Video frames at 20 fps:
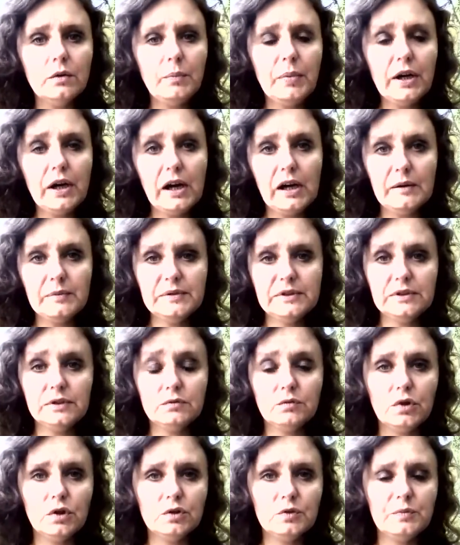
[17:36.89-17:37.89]
Perhaps it
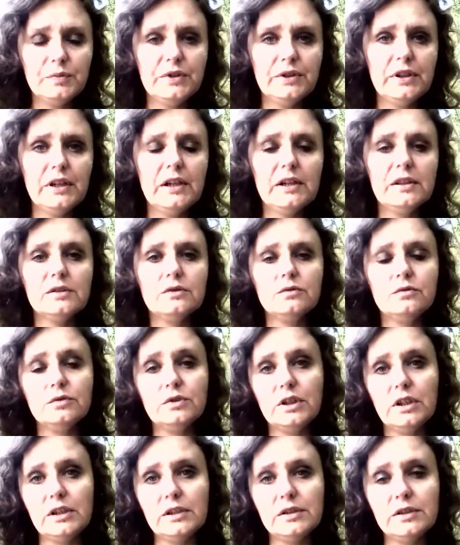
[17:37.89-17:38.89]
won't be as good
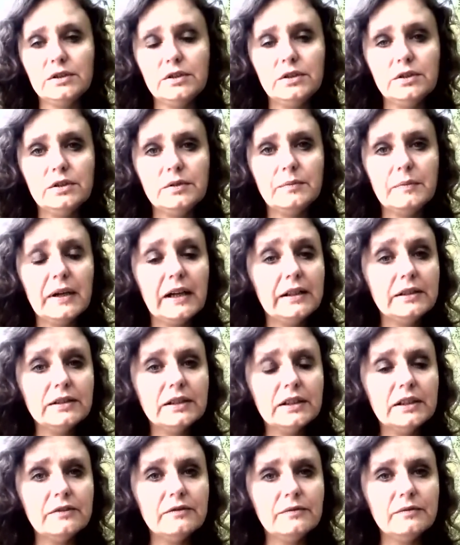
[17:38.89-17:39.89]
as it might
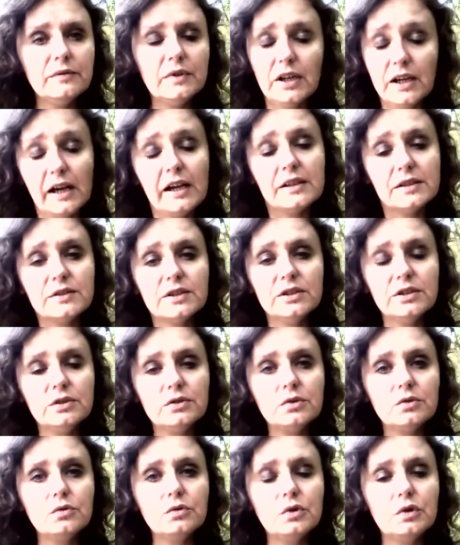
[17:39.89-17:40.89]
have, as it
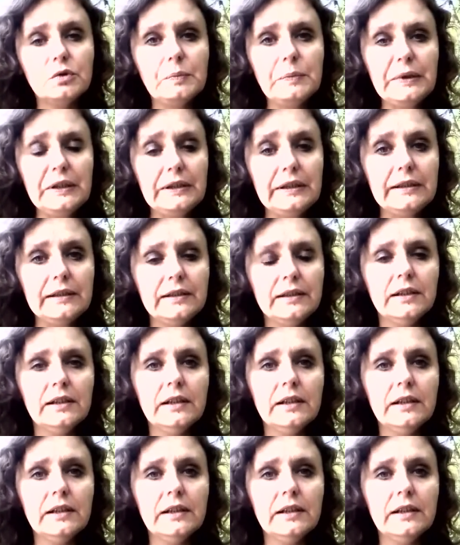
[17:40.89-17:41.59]
could be,